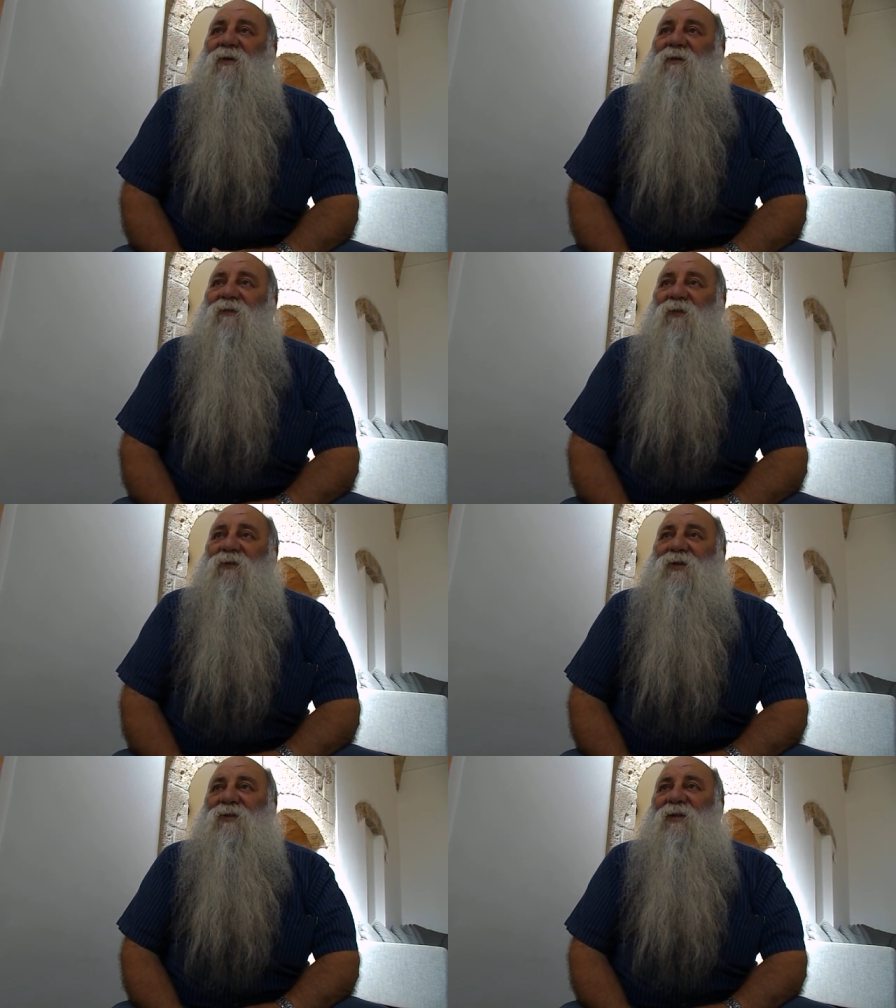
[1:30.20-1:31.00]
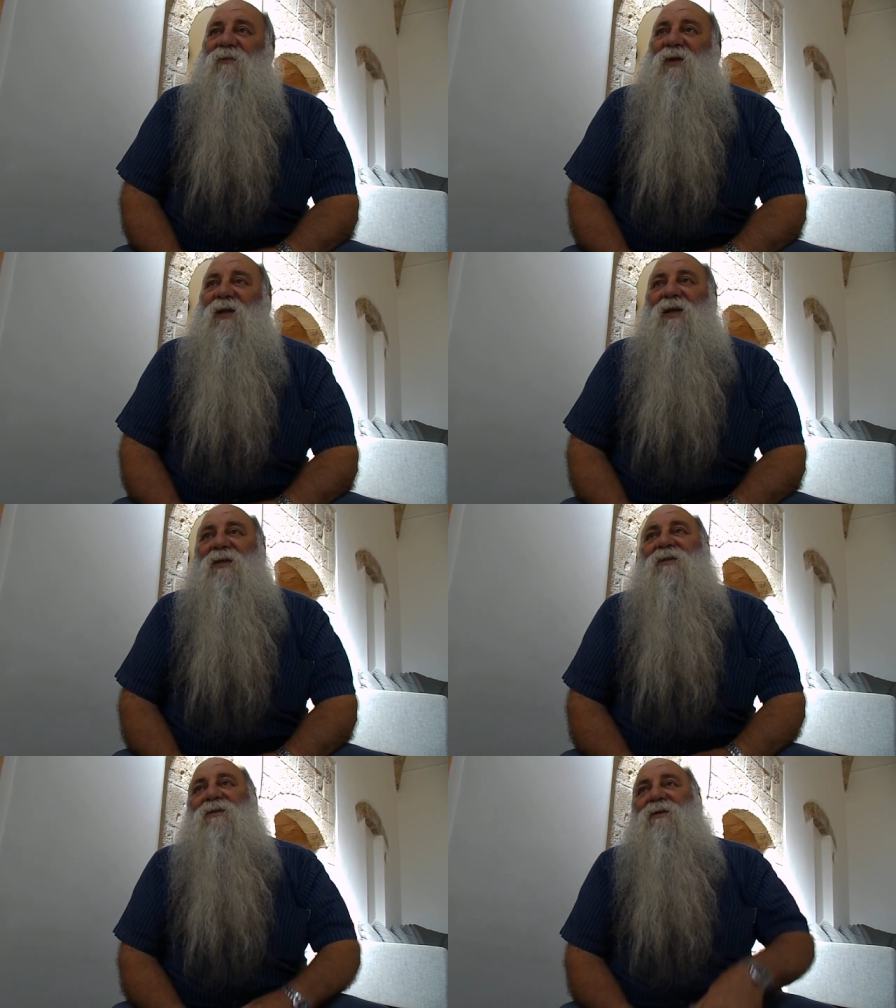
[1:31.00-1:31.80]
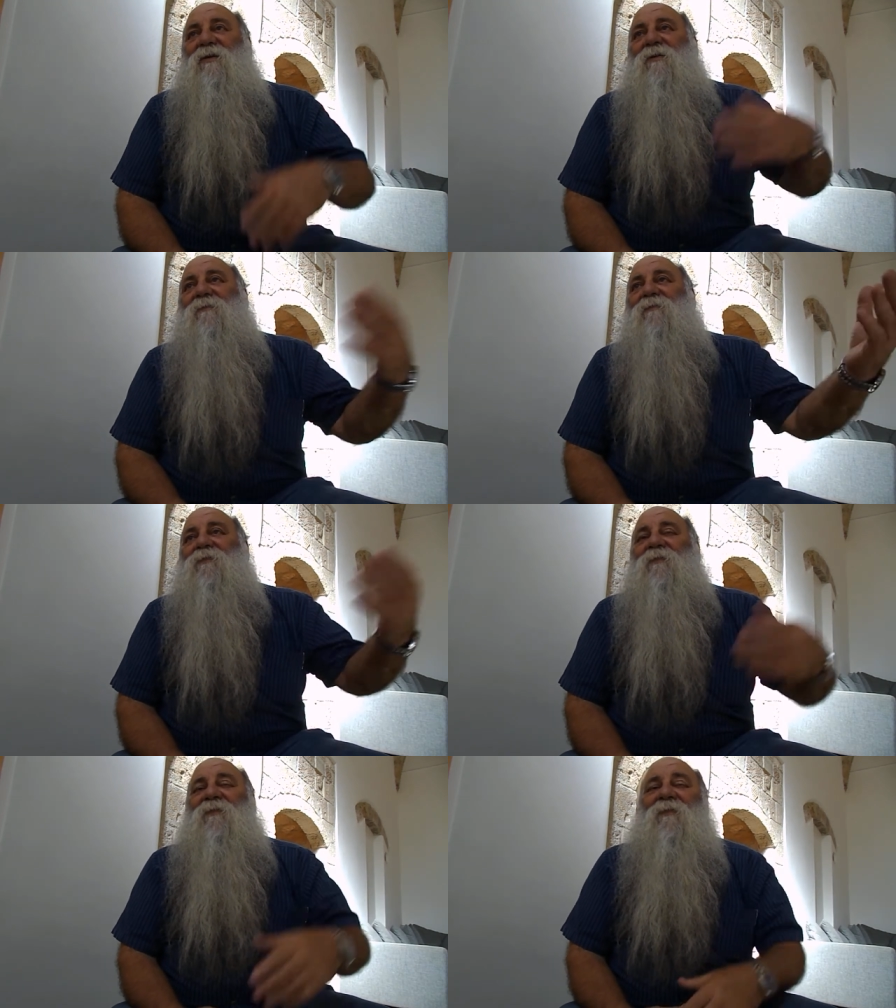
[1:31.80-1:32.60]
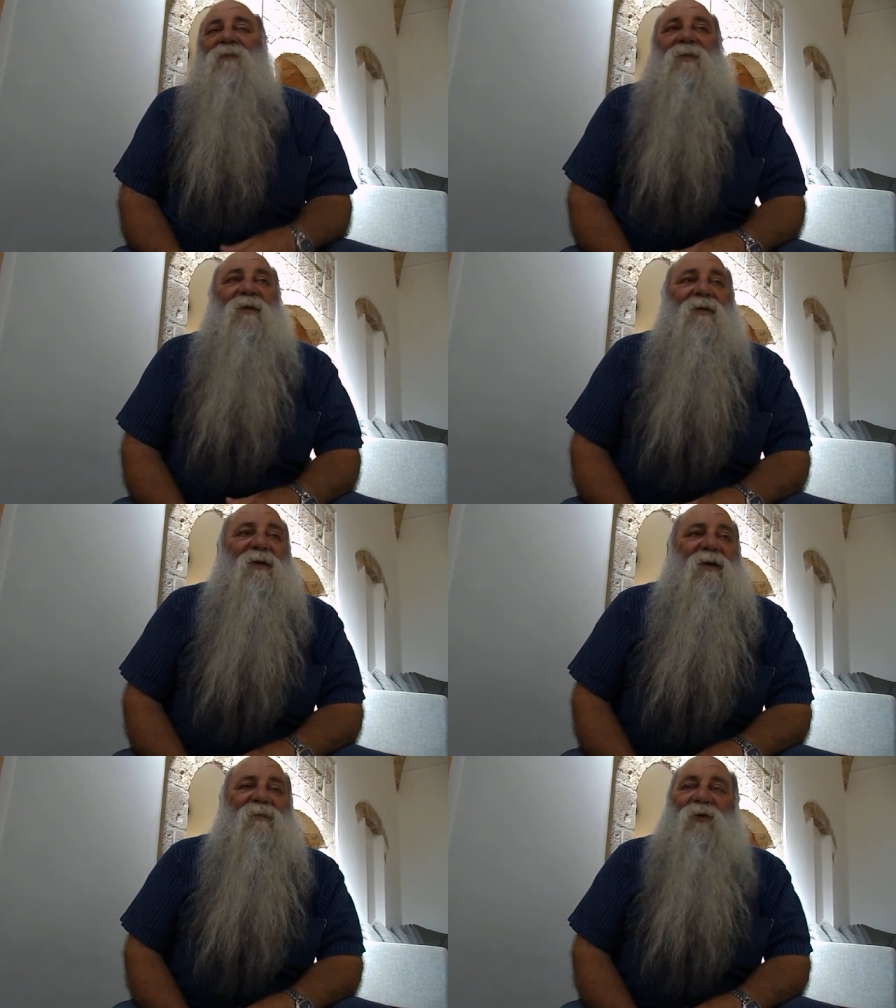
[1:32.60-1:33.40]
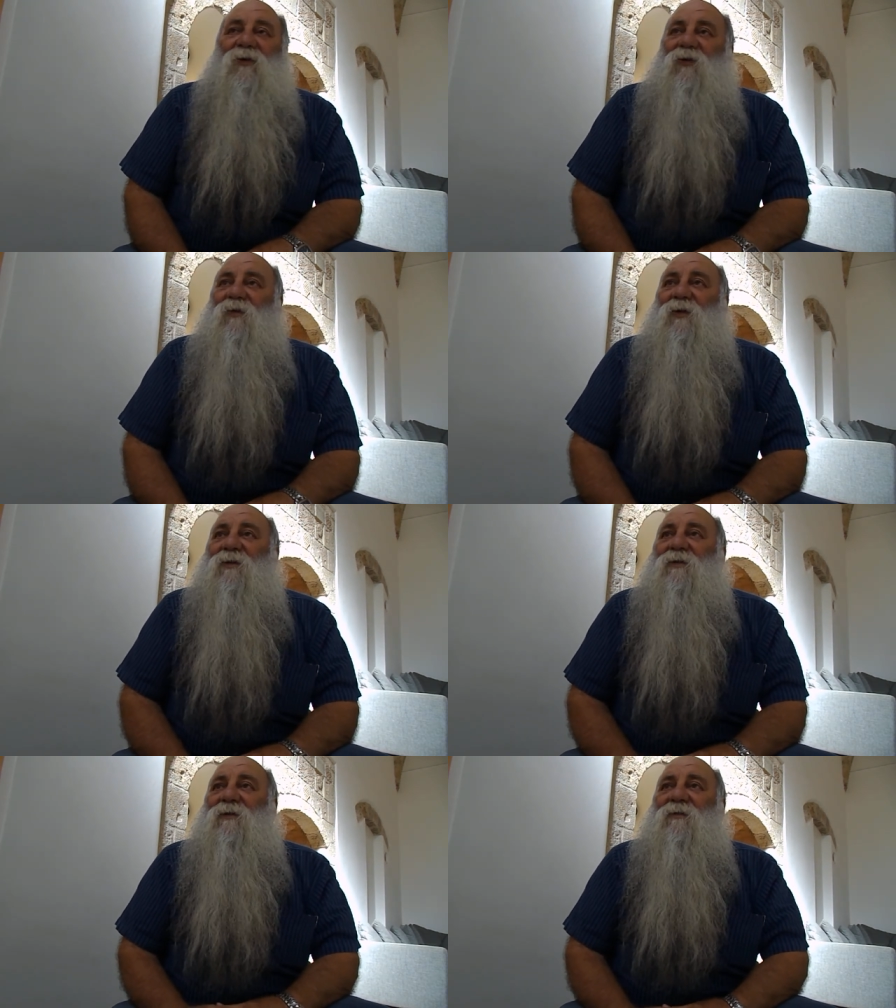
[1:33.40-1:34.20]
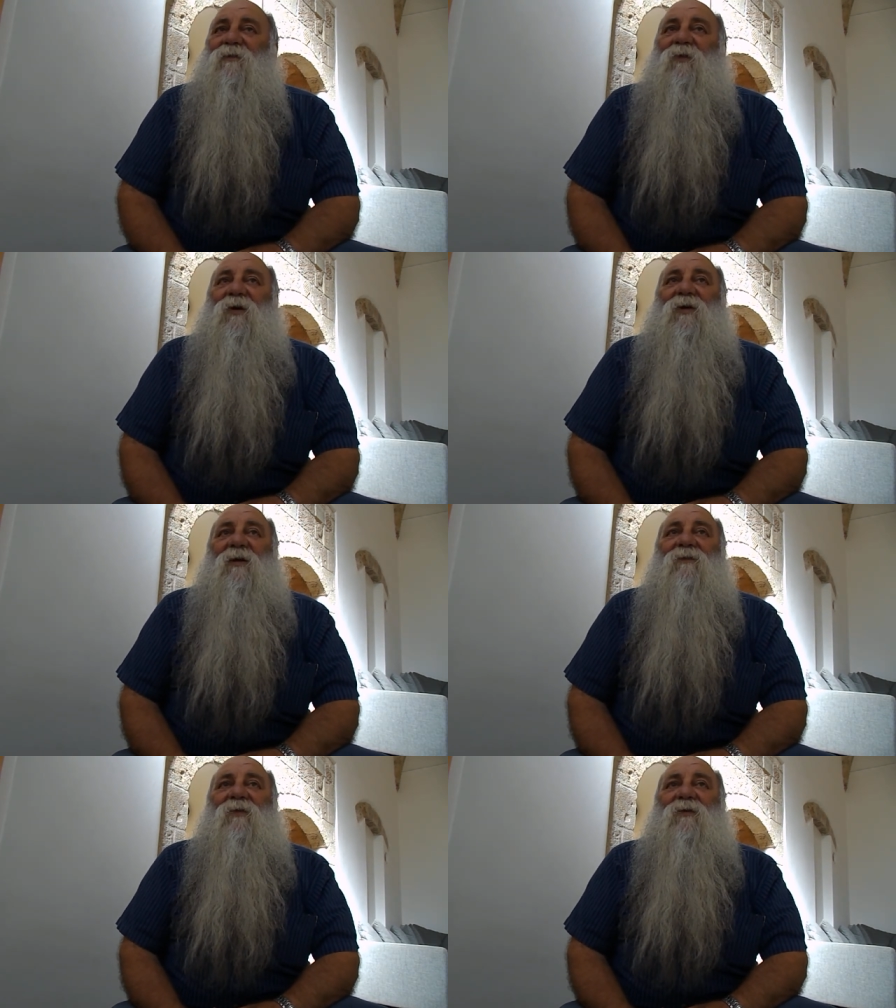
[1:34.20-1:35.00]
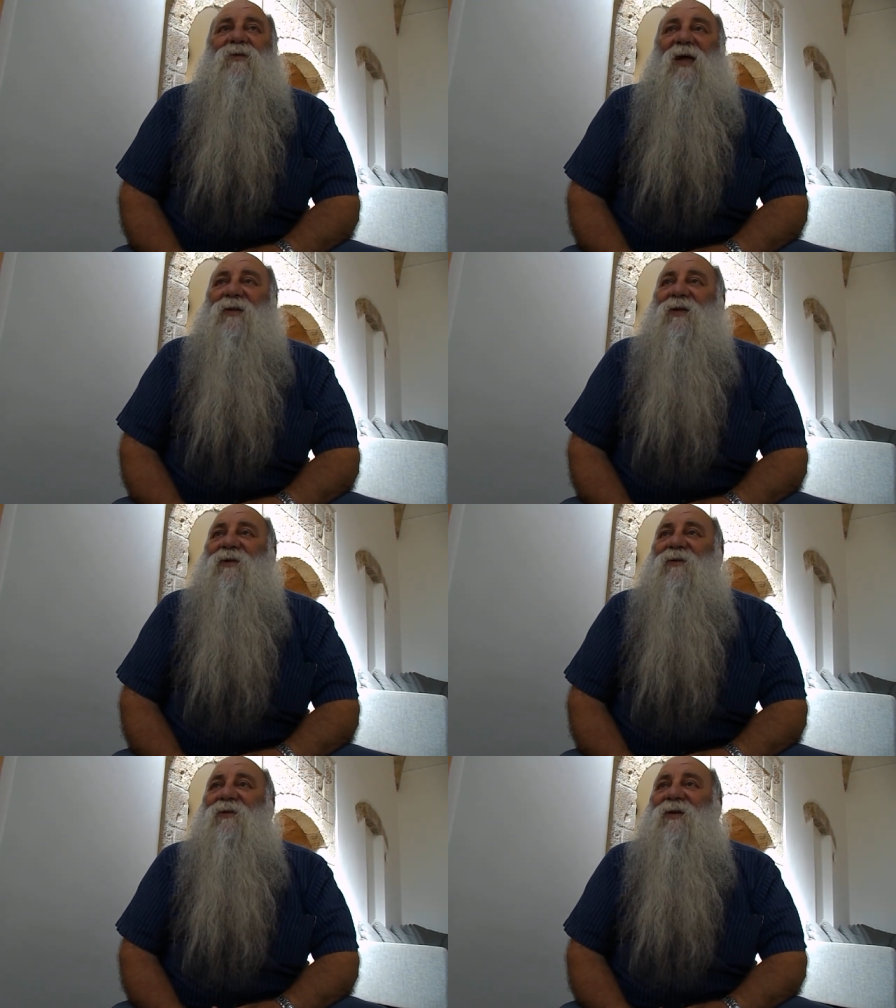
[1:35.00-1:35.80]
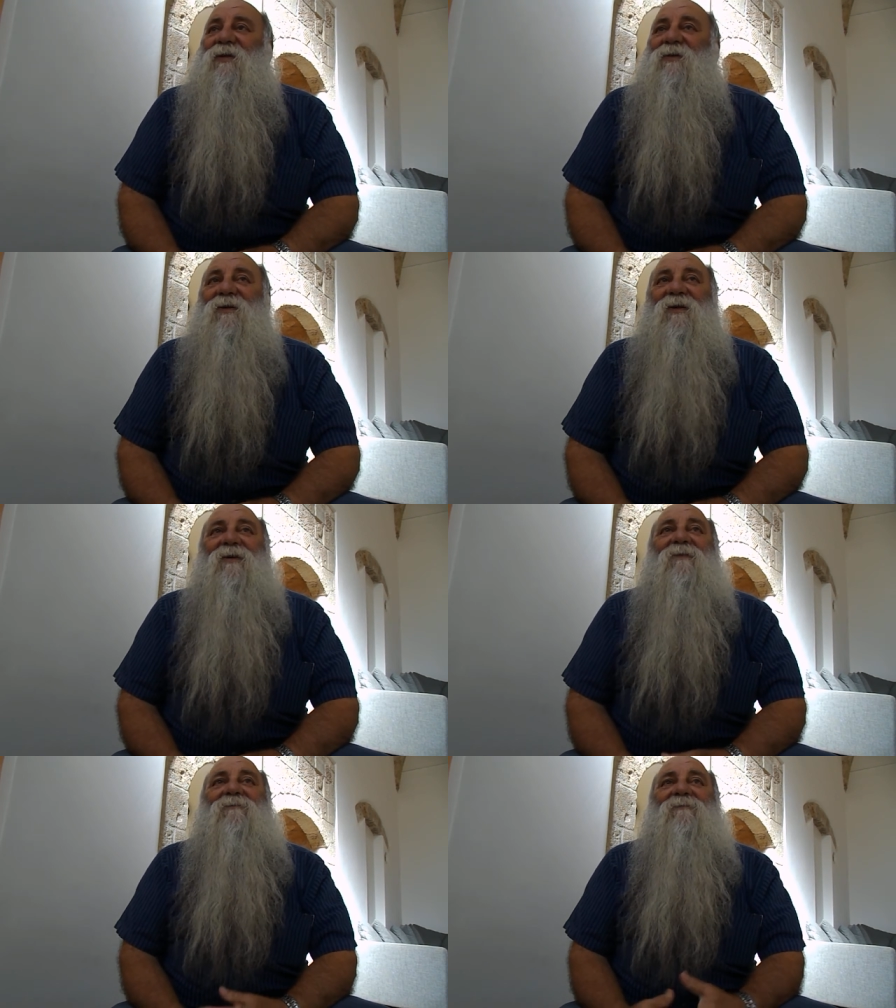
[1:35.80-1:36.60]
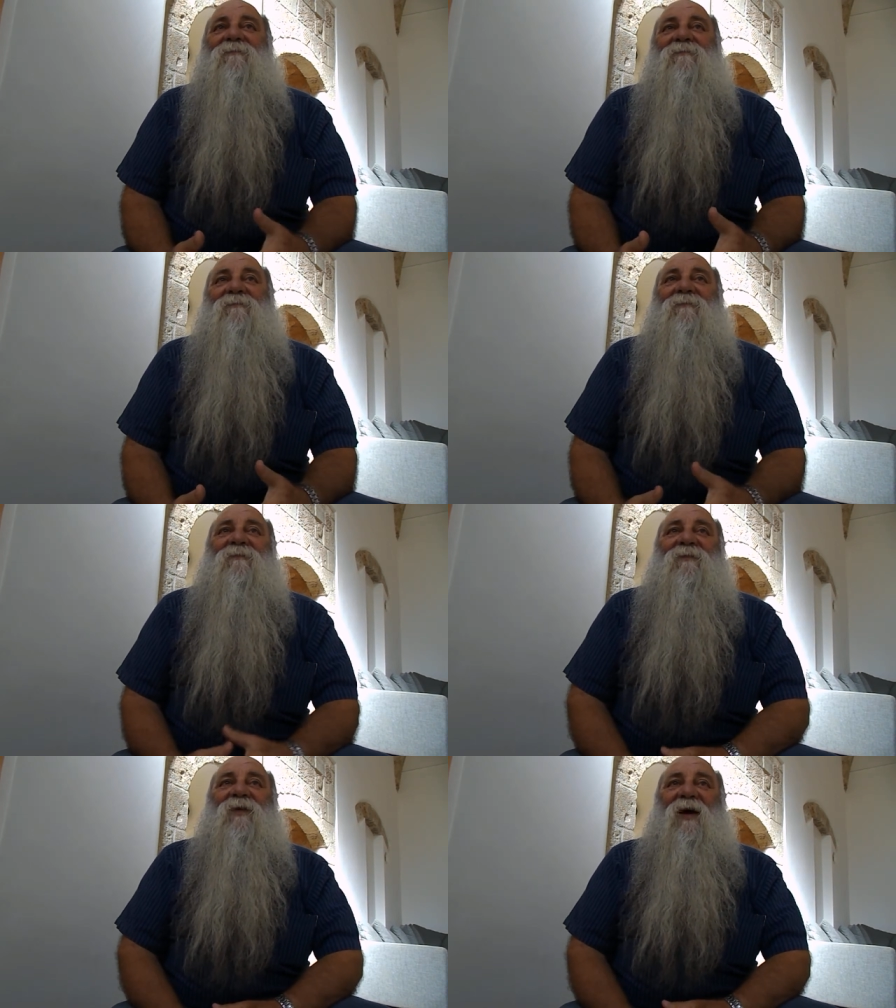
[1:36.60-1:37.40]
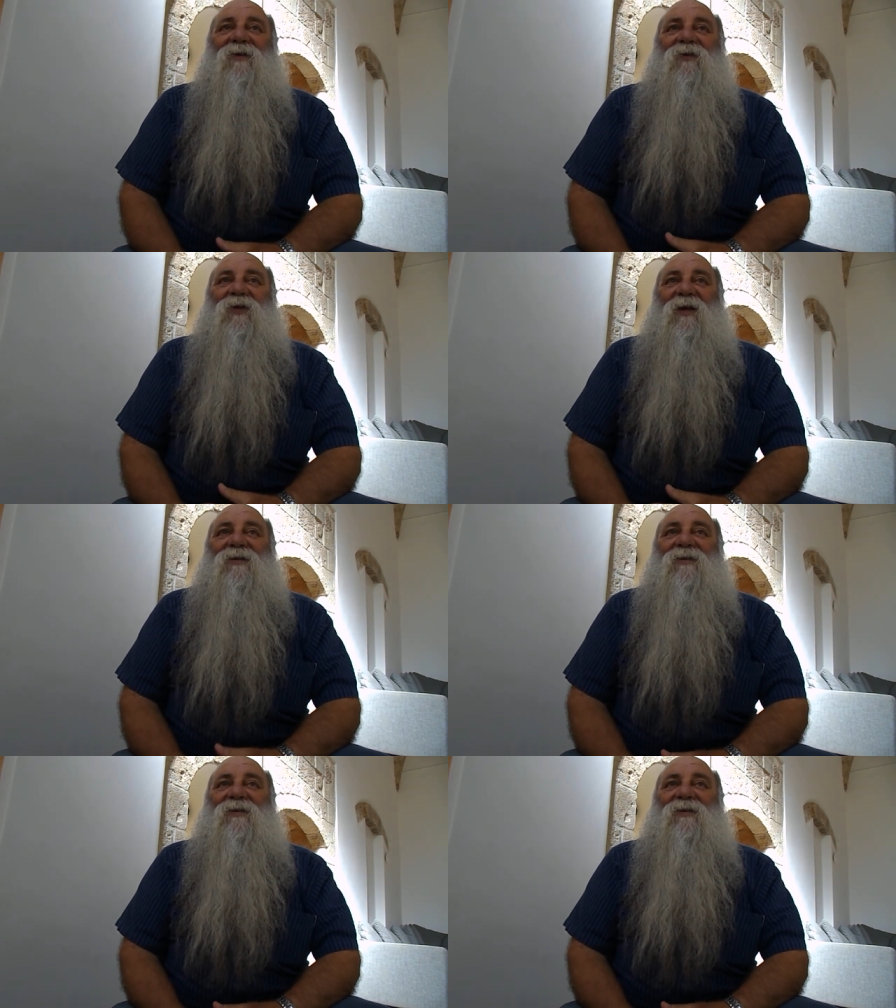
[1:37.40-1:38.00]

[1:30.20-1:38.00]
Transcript: forces in the Middle East uh, in procurement, working for technical and uh, other things.